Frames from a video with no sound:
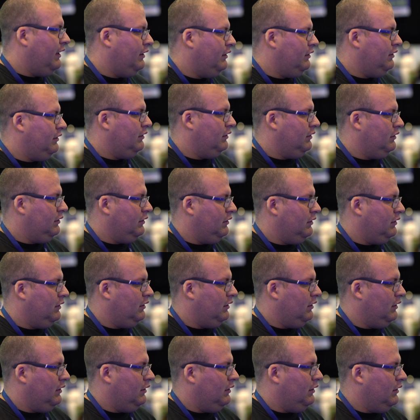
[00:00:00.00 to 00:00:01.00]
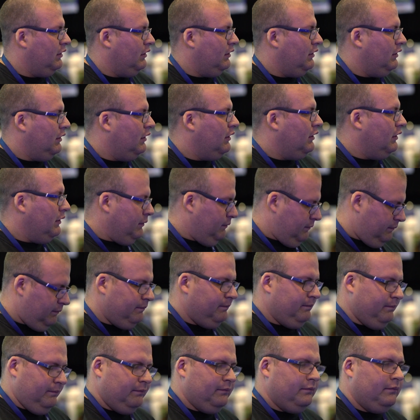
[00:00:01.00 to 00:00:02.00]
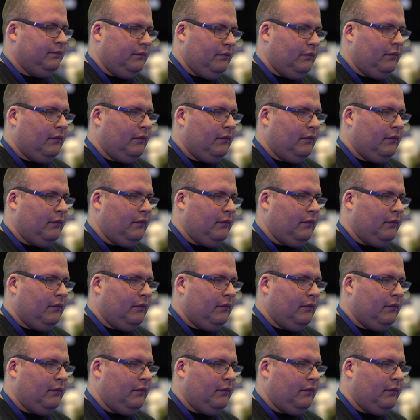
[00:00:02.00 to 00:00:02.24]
like that, and it's testing back to